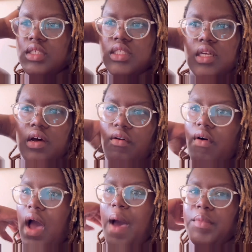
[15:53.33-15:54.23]

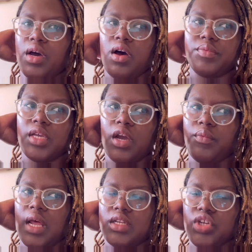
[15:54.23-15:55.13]
So I'm going to go up there
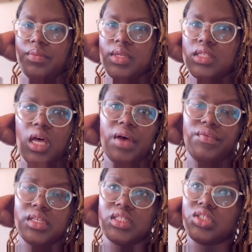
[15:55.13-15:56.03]
when I drop this off
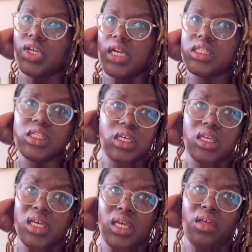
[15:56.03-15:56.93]
and try to
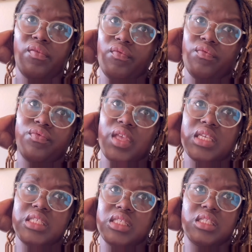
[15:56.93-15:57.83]
see if they